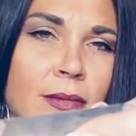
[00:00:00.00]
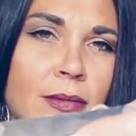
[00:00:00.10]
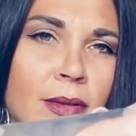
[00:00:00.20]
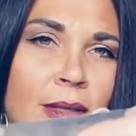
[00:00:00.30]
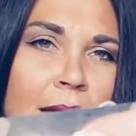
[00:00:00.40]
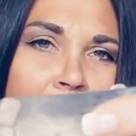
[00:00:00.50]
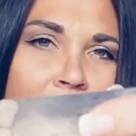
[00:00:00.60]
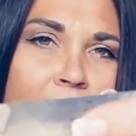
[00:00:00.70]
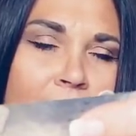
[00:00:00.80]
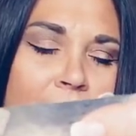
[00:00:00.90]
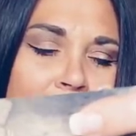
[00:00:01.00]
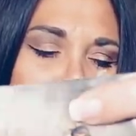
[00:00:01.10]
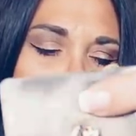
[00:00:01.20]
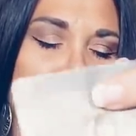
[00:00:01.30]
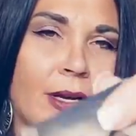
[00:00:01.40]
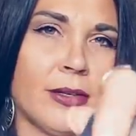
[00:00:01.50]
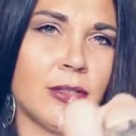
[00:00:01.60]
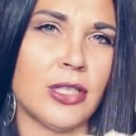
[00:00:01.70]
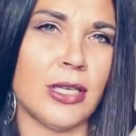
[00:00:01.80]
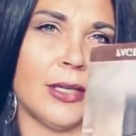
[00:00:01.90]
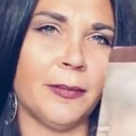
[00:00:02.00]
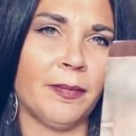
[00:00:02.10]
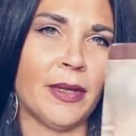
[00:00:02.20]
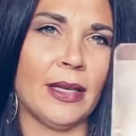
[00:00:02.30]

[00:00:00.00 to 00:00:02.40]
lying, deceptive energy.